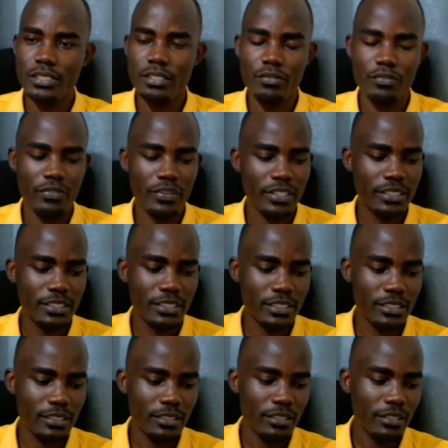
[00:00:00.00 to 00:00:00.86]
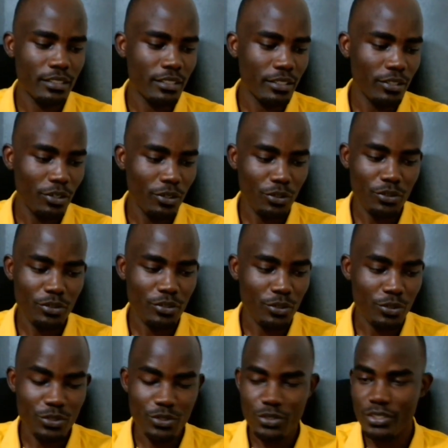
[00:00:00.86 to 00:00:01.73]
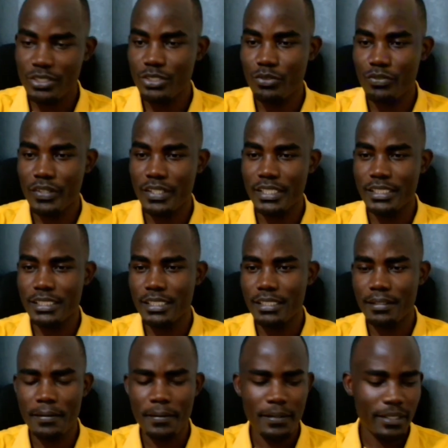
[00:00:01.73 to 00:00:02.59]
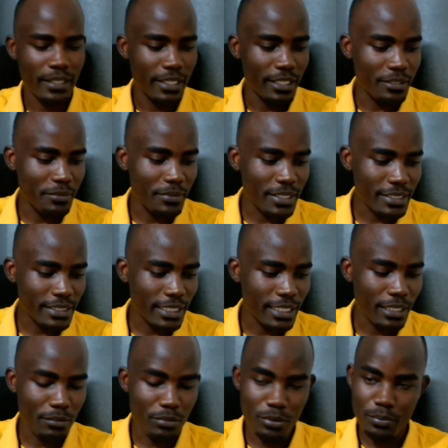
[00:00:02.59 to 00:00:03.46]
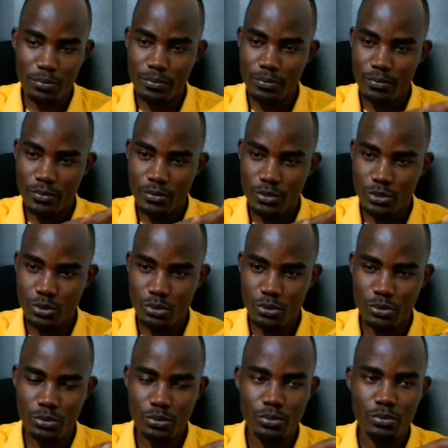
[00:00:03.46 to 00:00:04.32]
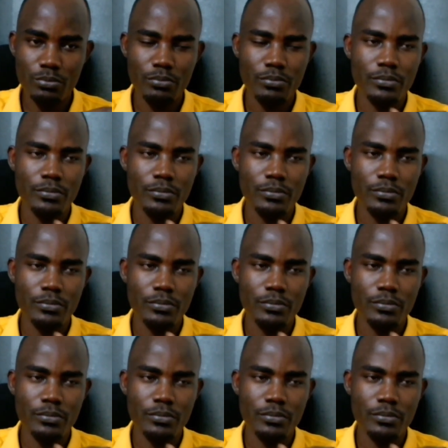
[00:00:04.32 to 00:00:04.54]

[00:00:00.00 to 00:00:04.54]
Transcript: the fans or controls the overheating, it makes the laptop to